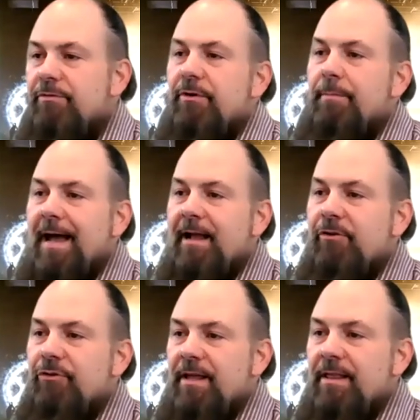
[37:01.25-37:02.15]
for a
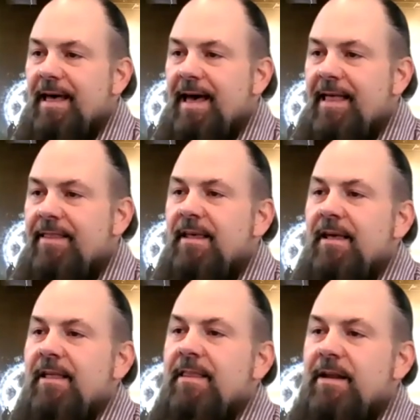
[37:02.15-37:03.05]
package like that
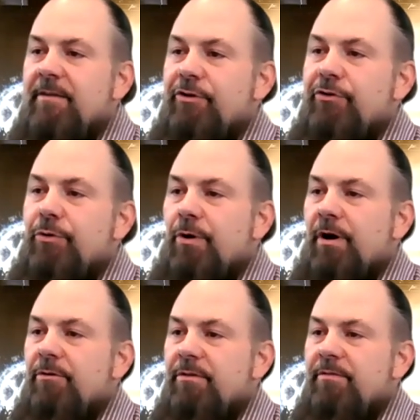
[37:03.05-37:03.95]
than if you're
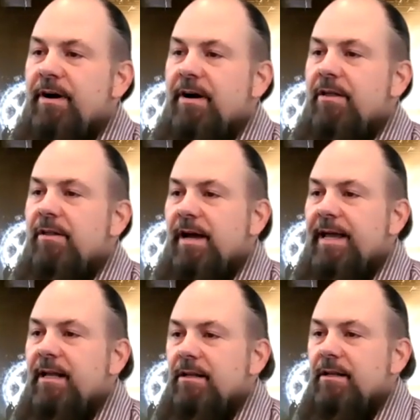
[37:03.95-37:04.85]
touring with a very
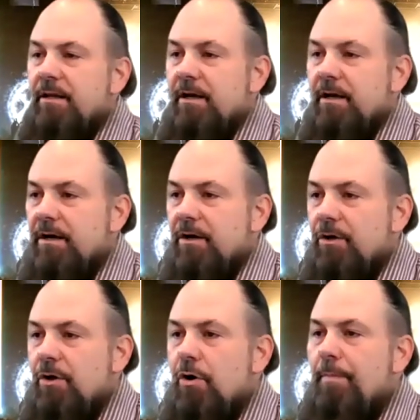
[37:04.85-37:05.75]
light, uh,
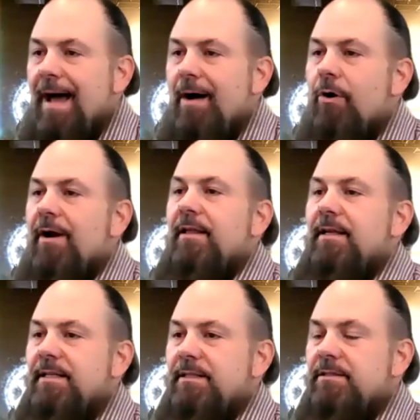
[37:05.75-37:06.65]
low power
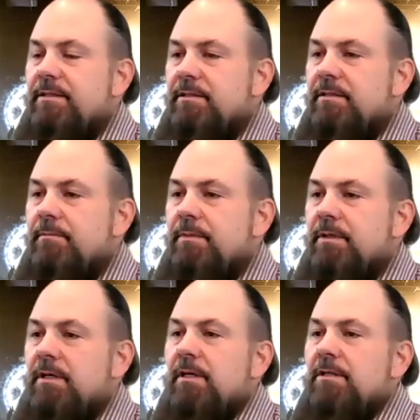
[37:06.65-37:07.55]
L E D system.
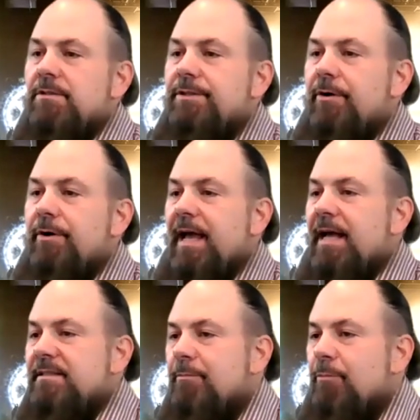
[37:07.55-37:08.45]
So
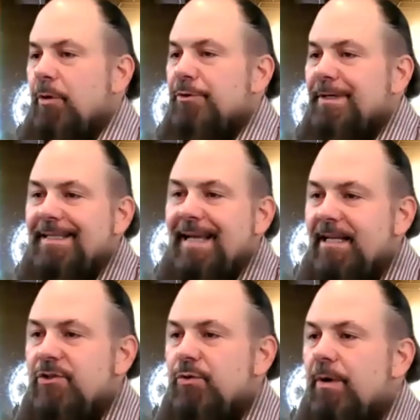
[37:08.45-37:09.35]
again, somewhere between
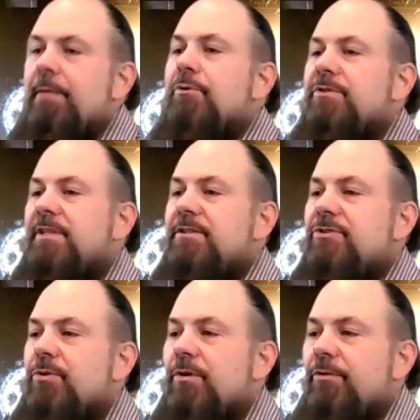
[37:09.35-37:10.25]
ten and twenty percent,
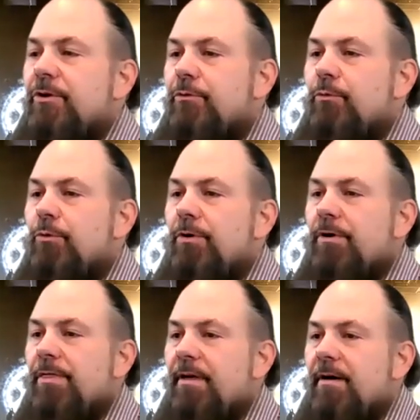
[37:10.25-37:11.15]
sort of a good rule
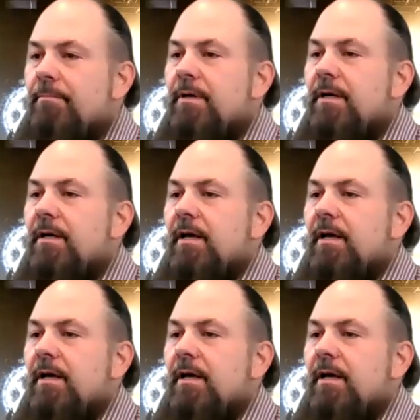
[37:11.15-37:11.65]
of thumb.